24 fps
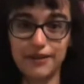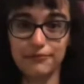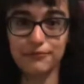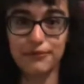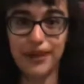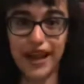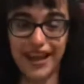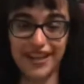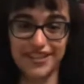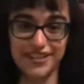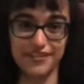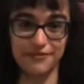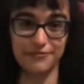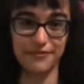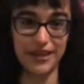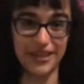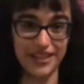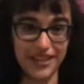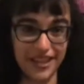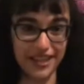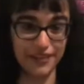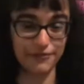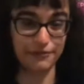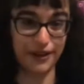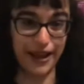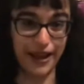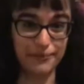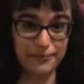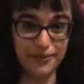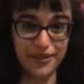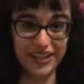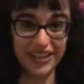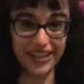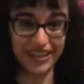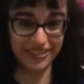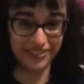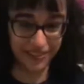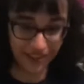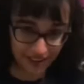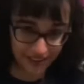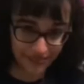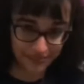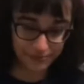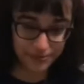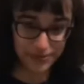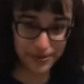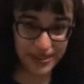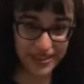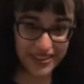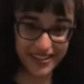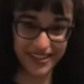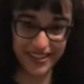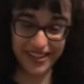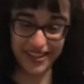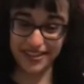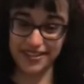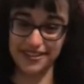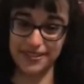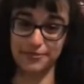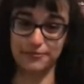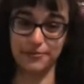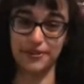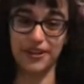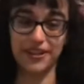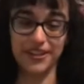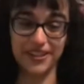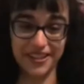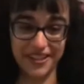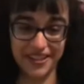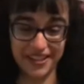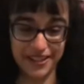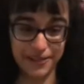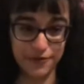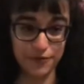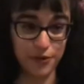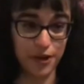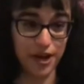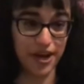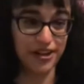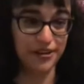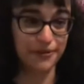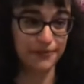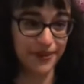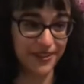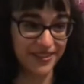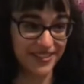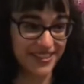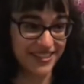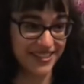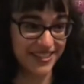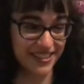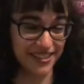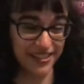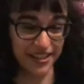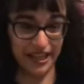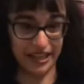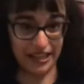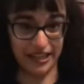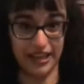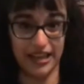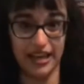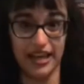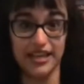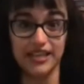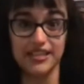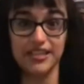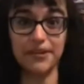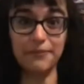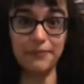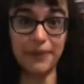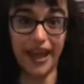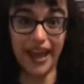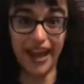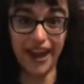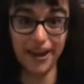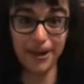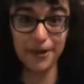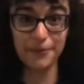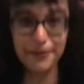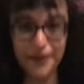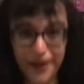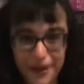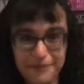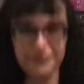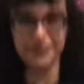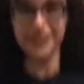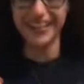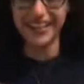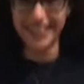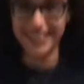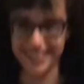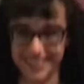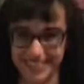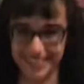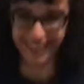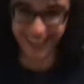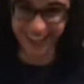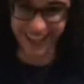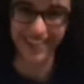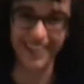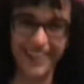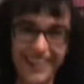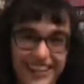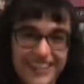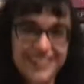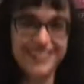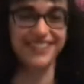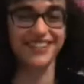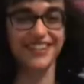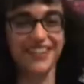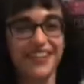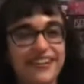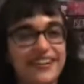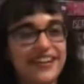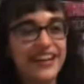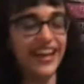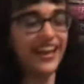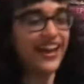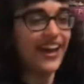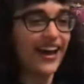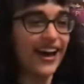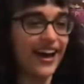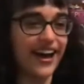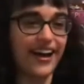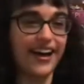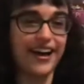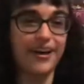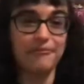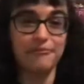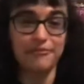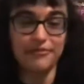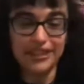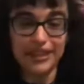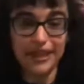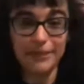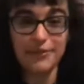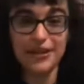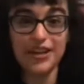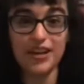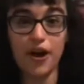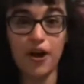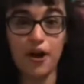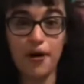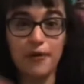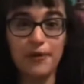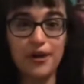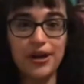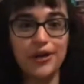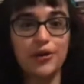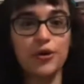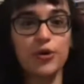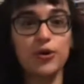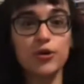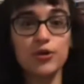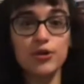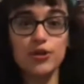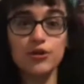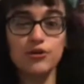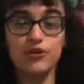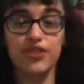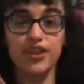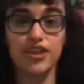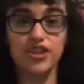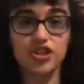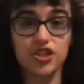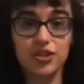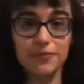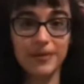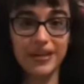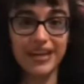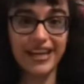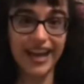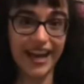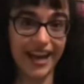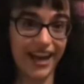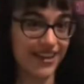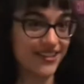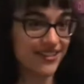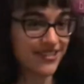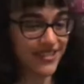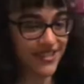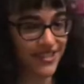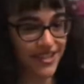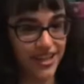rant of me, like, rambling and not breathing, because I'm really gonna need water about this and, like, some air, but I'm really excited. So let me know who you think should be cast